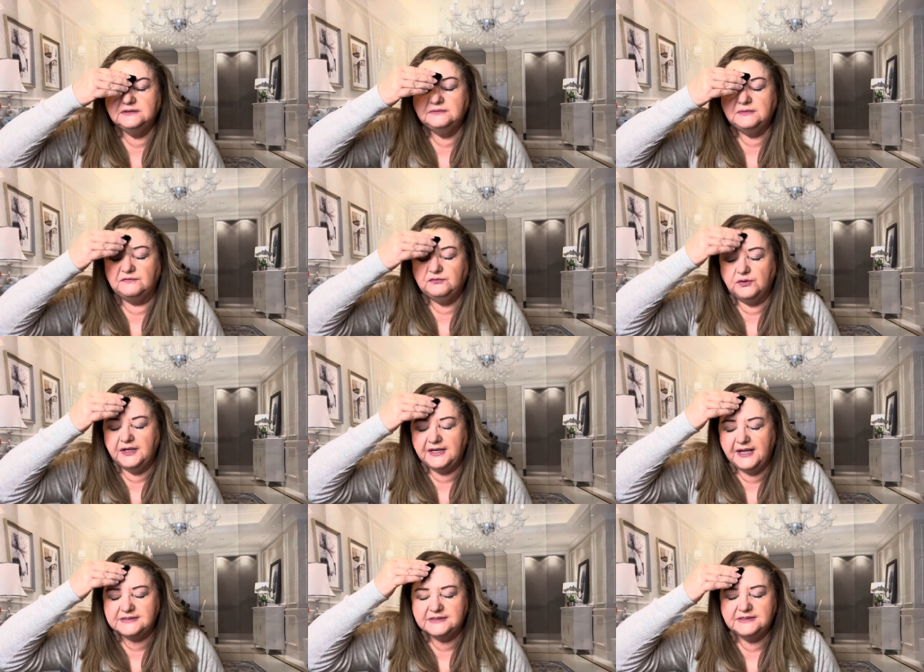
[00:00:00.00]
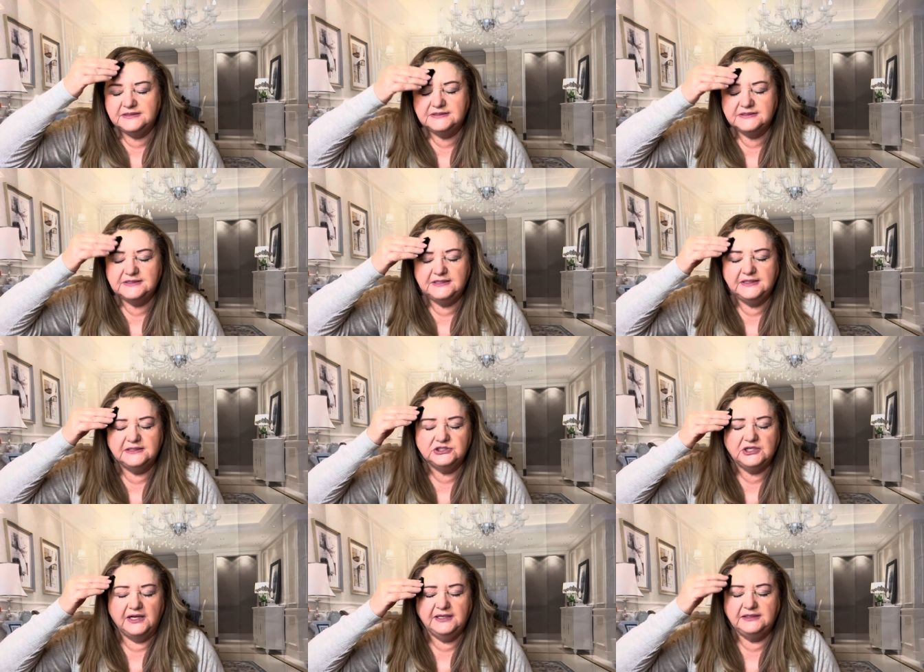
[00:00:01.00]
my forehead has a tendency to get
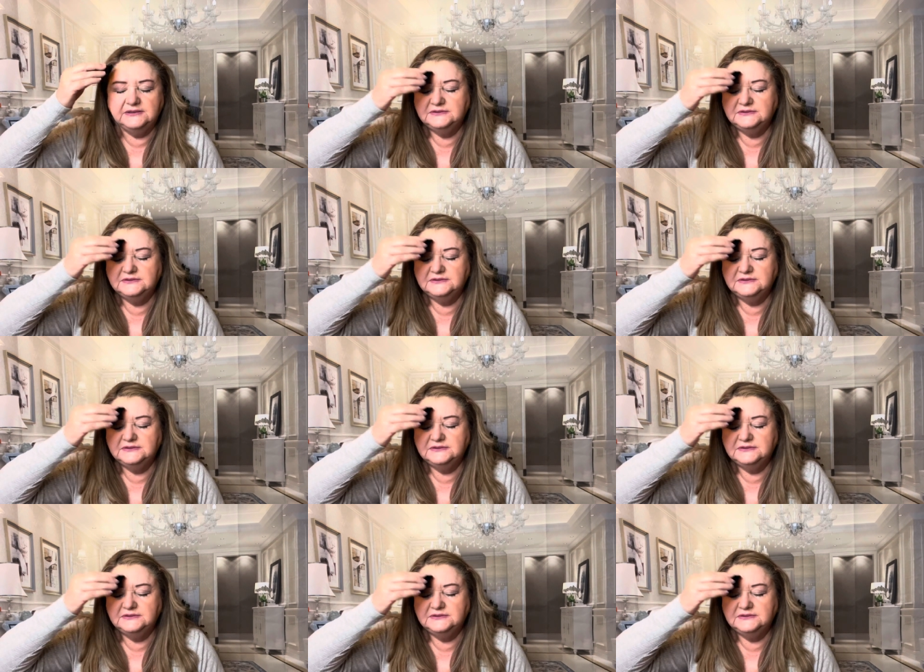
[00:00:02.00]
shiny.